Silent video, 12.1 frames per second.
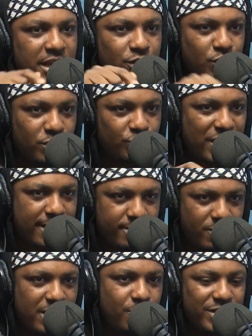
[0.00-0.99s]
So track
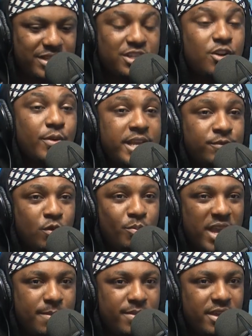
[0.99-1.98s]
3, which is Craze for
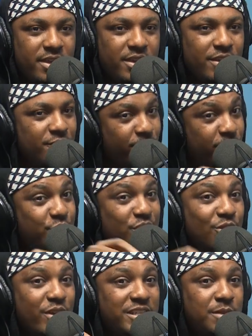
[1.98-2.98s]
Baby,
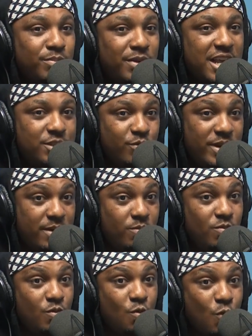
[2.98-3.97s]
featuring Chrissy Plus
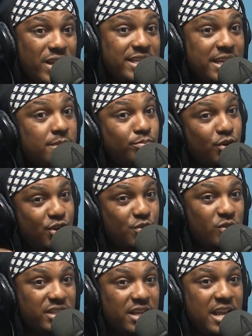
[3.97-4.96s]
Rhythm, which he
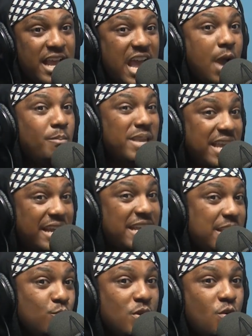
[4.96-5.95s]
produced, and me and
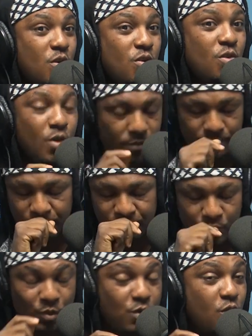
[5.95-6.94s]
him, we
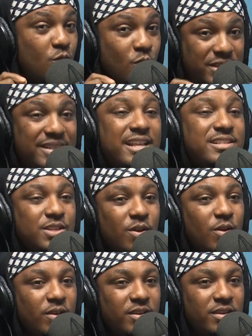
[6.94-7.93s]
co-wrote that
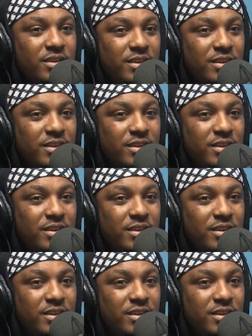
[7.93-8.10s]
song.